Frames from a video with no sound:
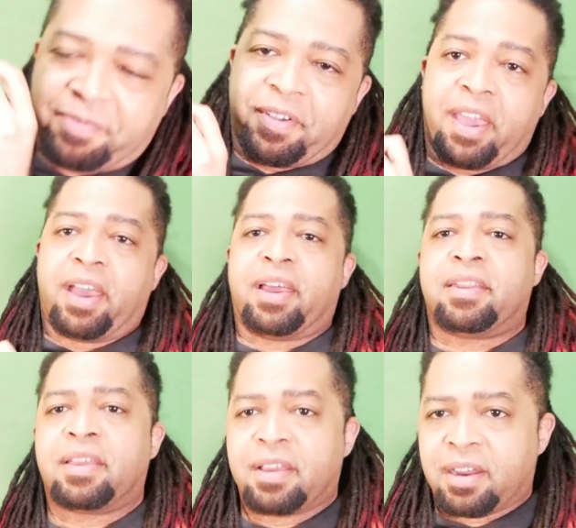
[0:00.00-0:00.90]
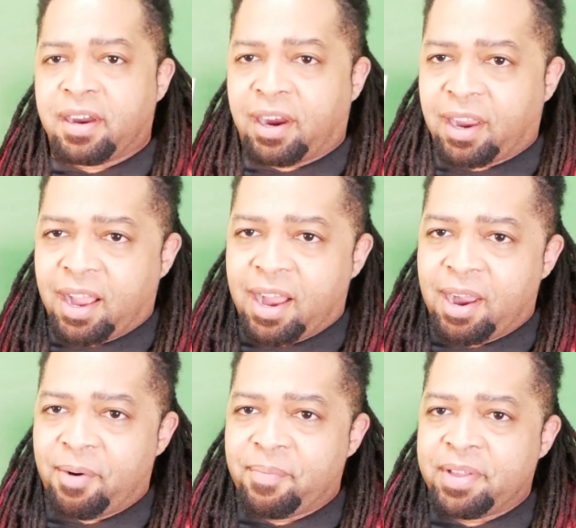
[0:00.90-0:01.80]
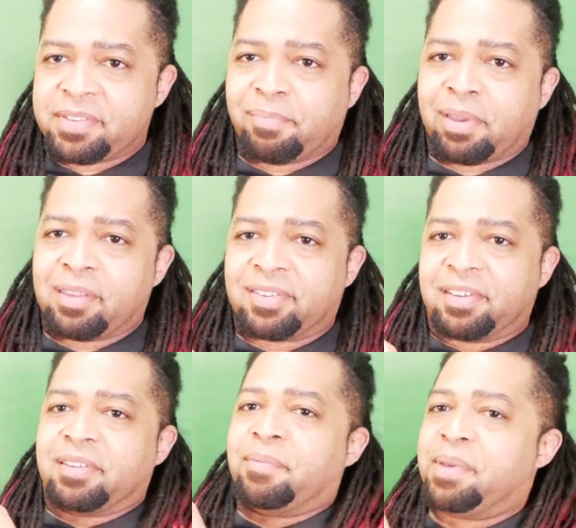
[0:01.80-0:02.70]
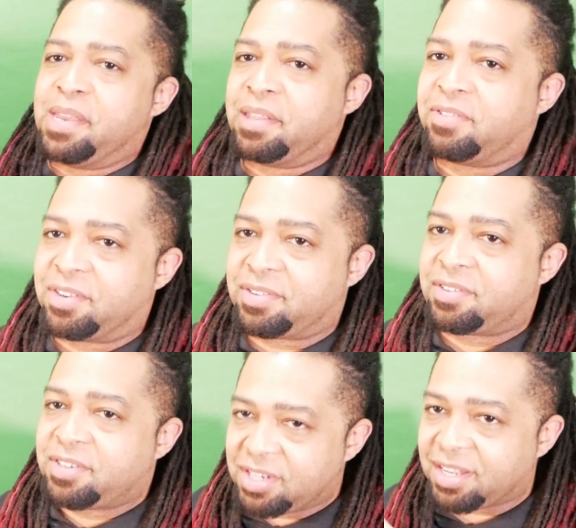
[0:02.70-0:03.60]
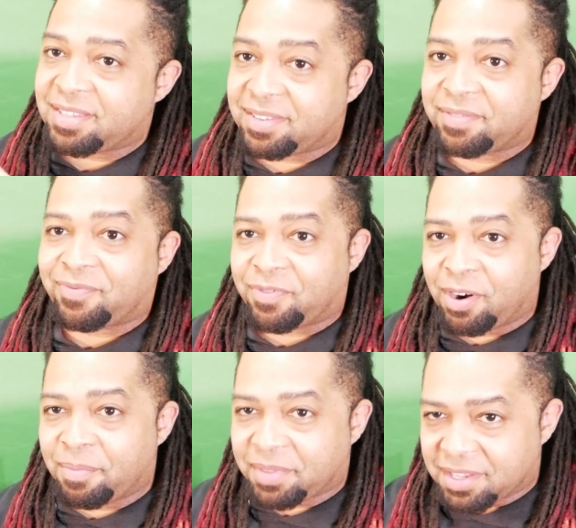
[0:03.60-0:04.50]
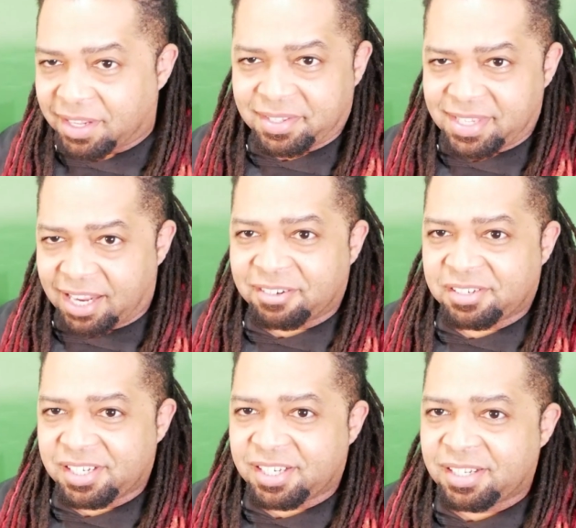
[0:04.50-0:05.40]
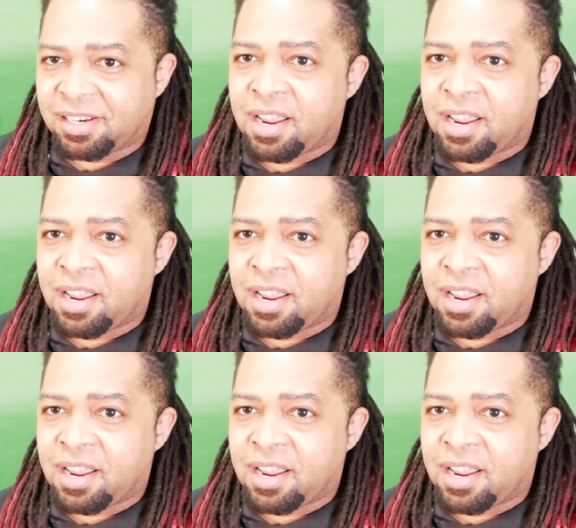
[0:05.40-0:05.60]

fan, it's amazing to me, just from the nostalgia